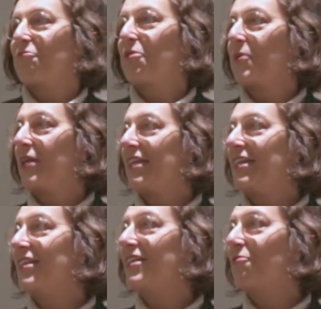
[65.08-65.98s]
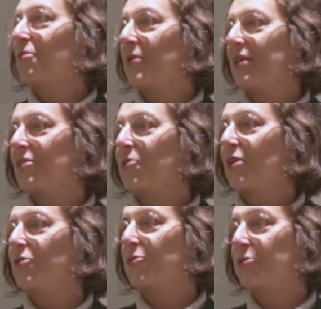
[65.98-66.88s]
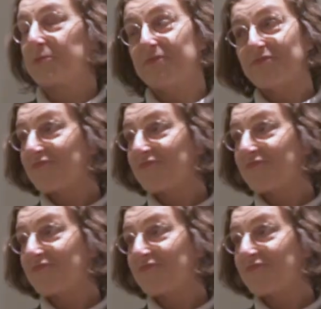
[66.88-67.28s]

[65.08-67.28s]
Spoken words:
we really try to